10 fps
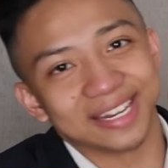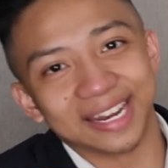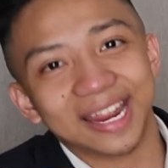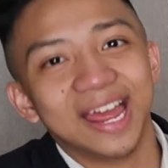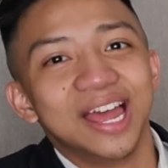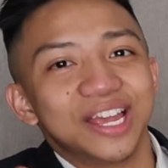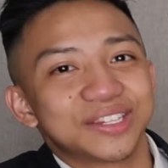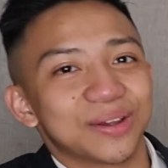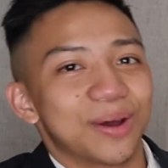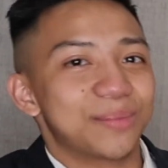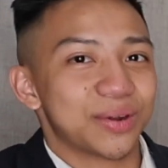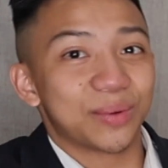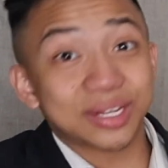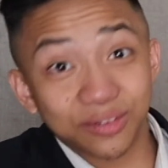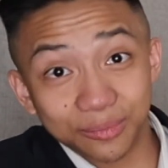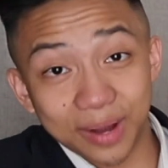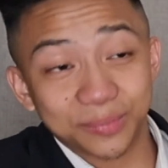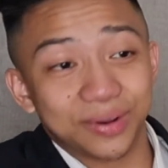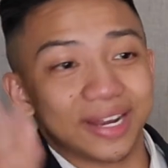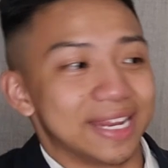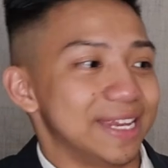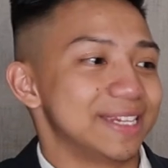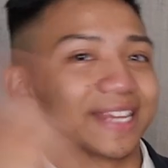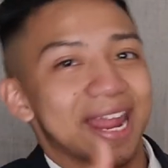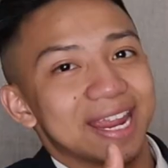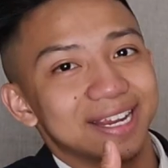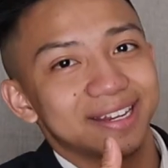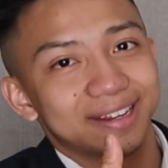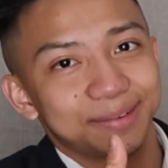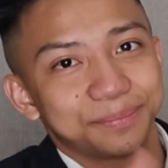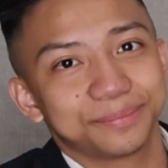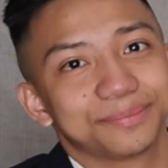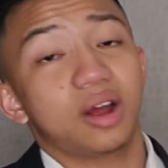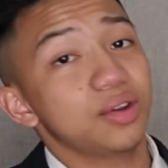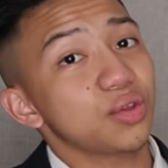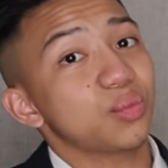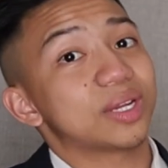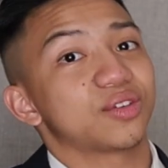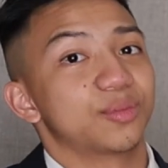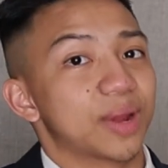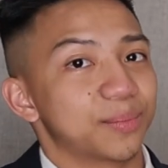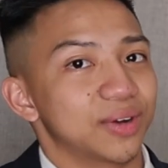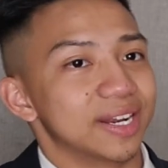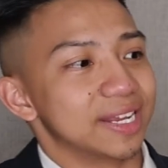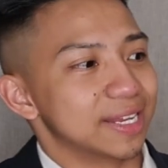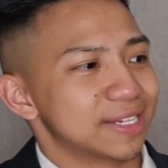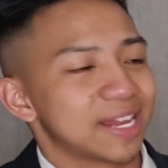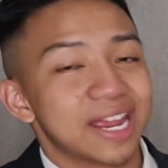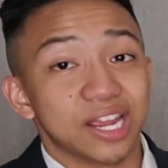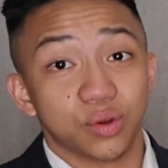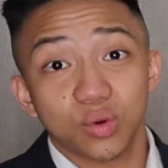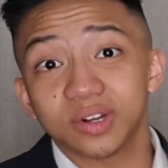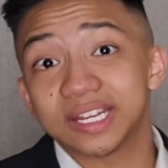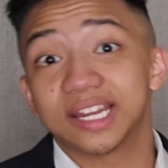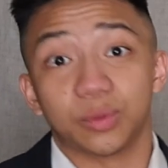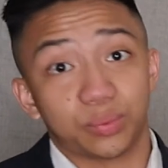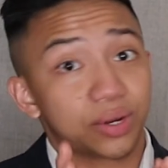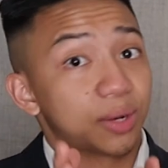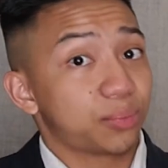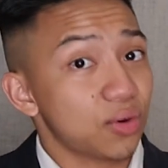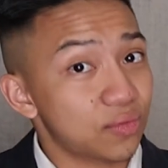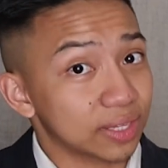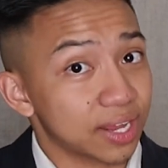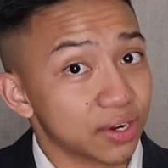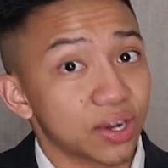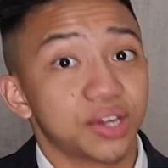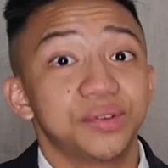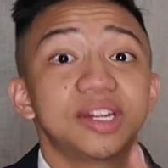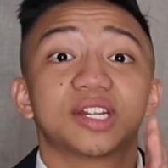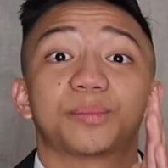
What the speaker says: kidding. So a better way to remember it is AID. Another way to remember it is, in order to get a pre-approval letter, you need to